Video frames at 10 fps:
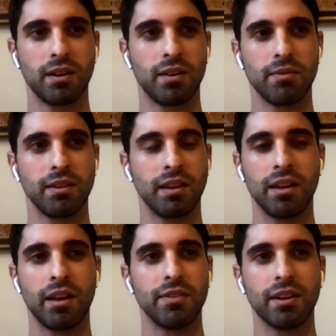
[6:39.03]
uh,
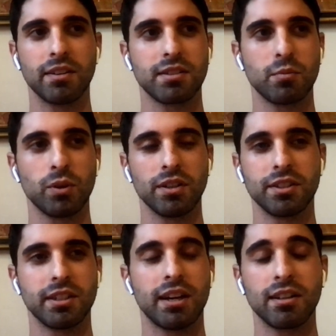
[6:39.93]
in there somewhere
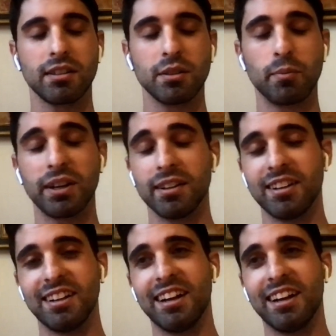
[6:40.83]
genetically. But